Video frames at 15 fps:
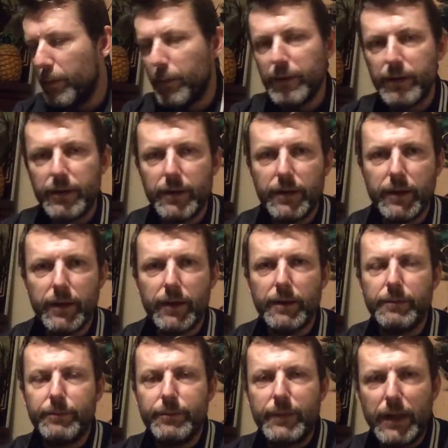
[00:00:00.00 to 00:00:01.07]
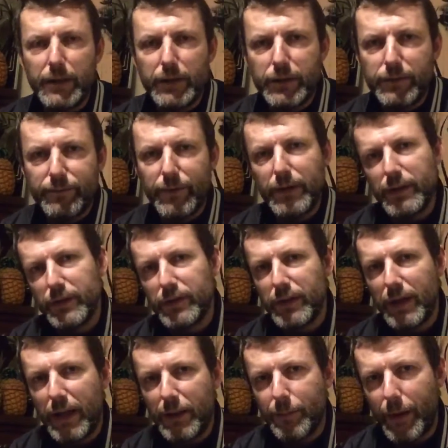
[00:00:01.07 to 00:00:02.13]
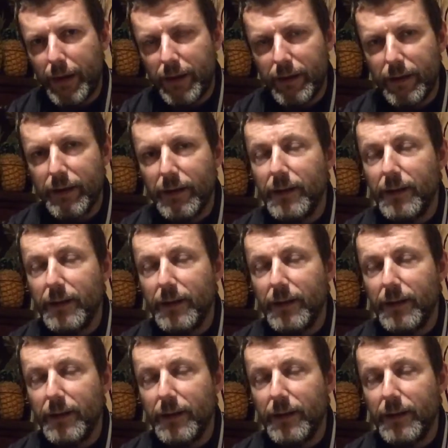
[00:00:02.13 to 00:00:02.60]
when that's vegan steak bake.